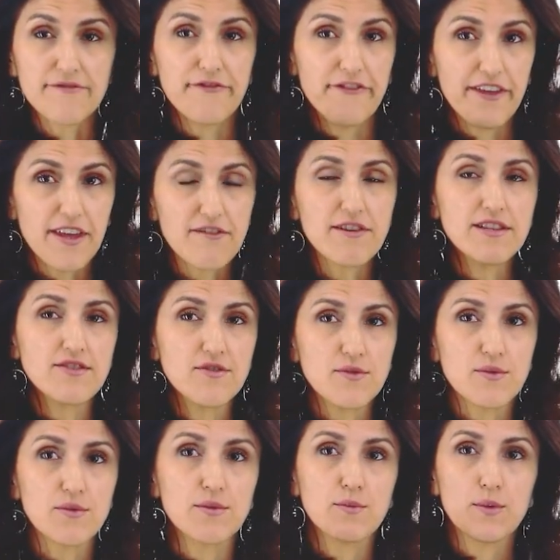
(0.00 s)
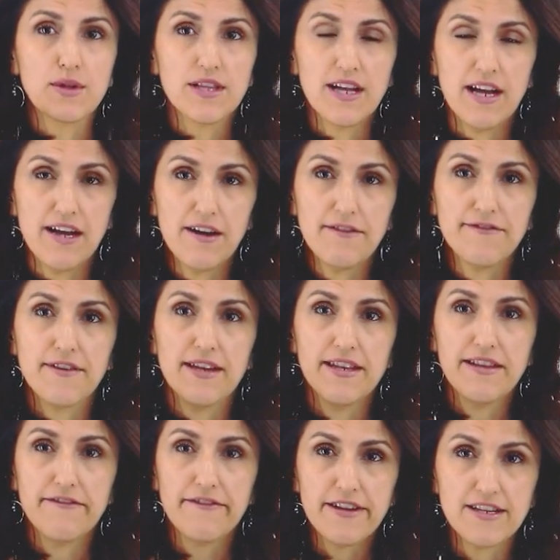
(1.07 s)
very soon we'll have an
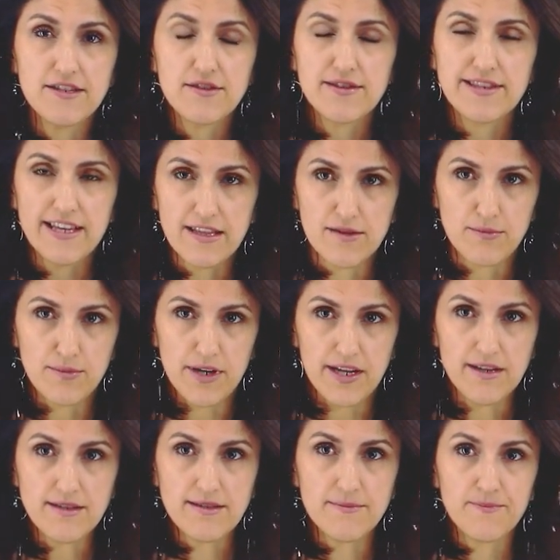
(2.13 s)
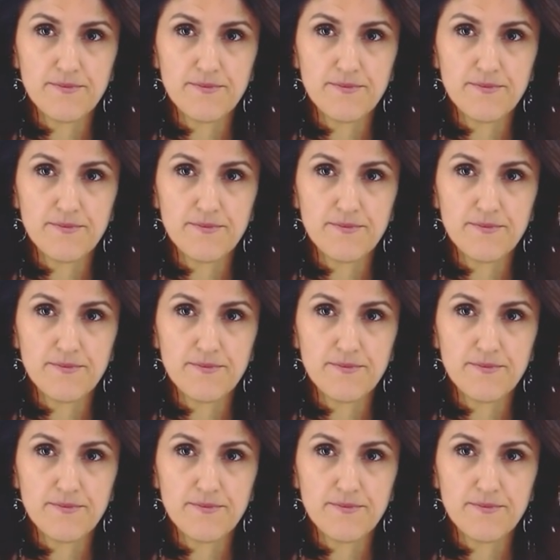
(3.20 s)
event to celebrate.